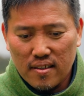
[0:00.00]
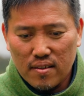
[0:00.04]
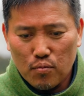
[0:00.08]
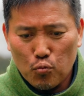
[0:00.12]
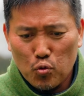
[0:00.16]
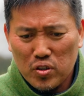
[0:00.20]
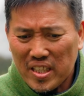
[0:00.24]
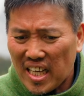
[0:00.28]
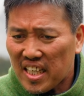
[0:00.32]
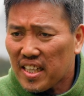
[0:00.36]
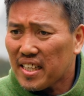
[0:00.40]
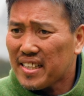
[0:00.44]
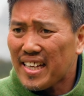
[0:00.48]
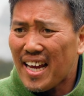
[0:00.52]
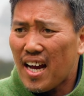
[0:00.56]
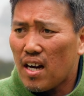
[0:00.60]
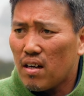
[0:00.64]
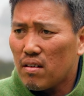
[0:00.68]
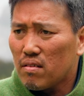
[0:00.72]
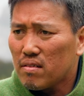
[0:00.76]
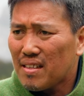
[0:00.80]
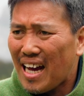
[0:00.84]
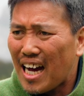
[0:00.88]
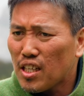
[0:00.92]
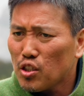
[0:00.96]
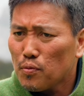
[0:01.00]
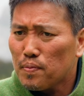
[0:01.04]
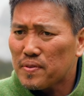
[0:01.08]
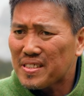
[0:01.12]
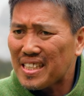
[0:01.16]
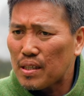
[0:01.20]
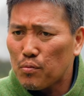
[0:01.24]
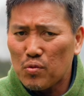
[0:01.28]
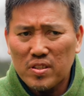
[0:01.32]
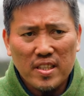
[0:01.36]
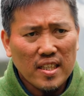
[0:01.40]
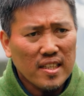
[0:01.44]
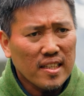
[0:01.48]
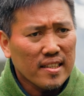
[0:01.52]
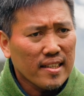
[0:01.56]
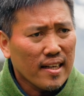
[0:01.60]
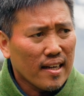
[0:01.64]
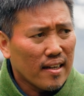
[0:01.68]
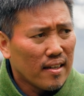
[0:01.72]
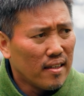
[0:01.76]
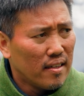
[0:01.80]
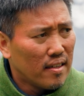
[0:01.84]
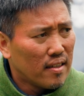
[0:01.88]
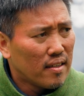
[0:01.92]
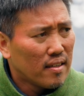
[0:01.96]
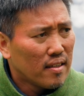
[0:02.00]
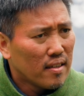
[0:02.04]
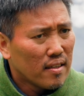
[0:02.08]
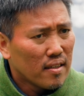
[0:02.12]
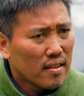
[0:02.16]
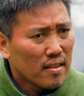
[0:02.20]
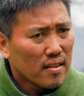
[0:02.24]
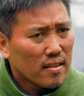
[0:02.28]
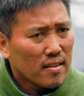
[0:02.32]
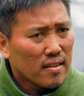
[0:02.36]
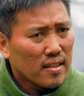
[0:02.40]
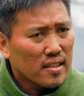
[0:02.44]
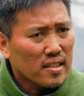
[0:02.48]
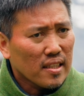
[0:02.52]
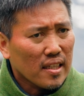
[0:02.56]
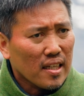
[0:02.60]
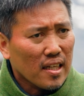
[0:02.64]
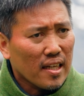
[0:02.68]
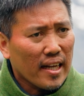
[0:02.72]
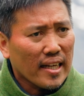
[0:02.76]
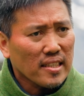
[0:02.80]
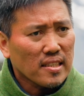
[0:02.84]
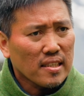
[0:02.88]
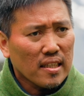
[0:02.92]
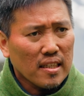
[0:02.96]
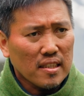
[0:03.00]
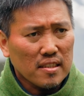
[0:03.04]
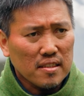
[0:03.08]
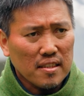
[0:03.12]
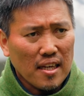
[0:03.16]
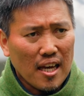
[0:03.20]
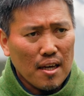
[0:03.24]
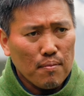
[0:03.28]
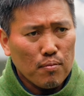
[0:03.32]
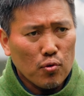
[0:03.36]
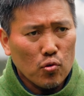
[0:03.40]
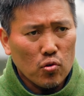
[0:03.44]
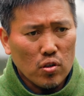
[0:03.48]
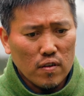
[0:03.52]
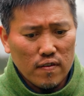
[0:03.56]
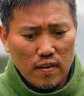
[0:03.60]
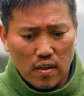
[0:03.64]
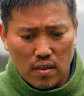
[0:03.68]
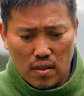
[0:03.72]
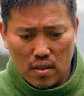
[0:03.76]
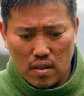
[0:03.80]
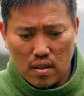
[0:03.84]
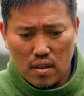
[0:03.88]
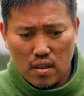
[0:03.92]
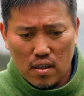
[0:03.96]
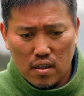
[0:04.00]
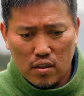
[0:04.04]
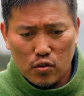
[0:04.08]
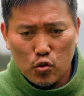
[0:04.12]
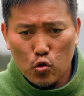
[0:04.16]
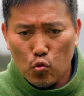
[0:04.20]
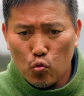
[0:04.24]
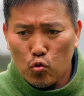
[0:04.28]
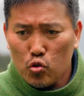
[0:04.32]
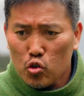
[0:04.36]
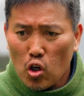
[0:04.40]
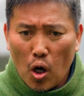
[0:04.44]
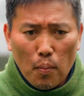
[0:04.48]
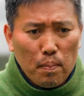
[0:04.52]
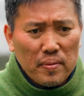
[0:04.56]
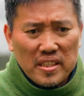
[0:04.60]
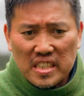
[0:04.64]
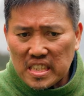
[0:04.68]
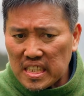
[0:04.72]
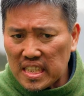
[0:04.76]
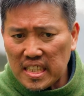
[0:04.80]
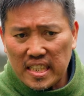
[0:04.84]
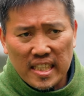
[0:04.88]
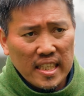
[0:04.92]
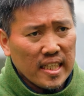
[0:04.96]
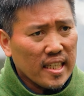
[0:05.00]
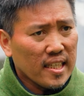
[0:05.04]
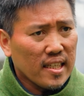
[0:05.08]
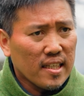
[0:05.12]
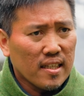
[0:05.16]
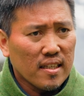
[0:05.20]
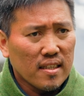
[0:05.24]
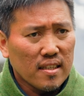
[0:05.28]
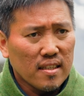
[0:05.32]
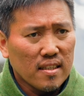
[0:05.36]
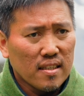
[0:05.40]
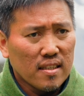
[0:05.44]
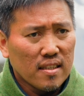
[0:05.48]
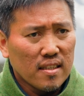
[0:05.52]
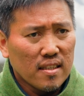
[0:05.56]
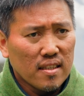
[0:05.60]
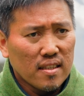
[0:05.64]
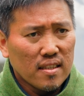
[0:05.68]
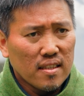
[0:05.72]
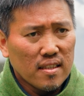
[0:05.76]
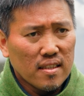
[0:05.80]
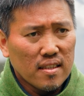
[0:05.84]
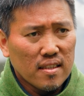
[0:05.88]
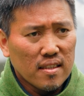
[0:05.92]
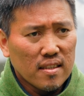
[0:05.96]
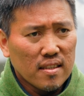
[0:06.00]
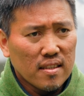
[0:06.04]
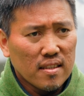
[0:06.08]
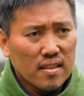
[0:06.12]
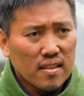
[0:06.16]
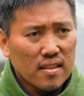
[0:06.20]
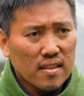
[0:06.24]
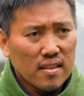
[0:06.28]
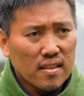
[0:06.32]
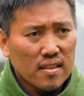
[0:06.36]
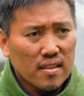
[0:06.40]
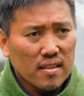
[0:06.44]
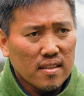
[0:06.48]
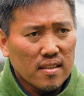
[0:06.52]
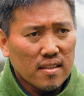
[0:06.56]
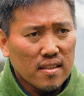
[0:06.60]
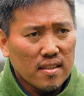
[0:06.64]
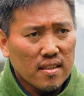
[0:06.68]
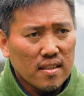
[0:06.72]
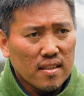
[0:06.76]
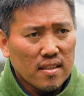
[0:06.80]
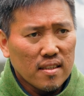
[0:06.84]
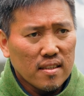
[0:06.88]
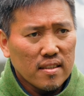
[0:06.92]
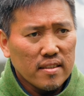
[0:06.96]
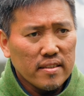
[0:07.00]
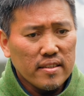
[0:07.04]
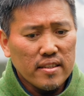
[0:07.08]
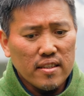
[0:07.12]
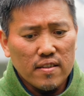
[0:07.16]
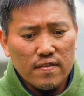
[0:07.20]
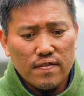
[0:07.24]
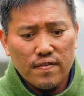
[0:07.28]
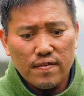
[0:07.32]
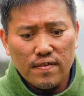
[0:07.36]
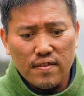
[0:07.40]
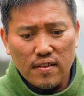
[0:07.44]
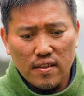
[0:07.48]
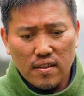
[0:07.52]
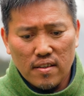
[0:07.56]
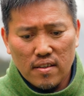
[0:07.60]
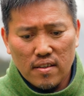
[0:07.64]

without a doubt, 100% without a doubt, is a classic example of you will not be sitting here, you know, if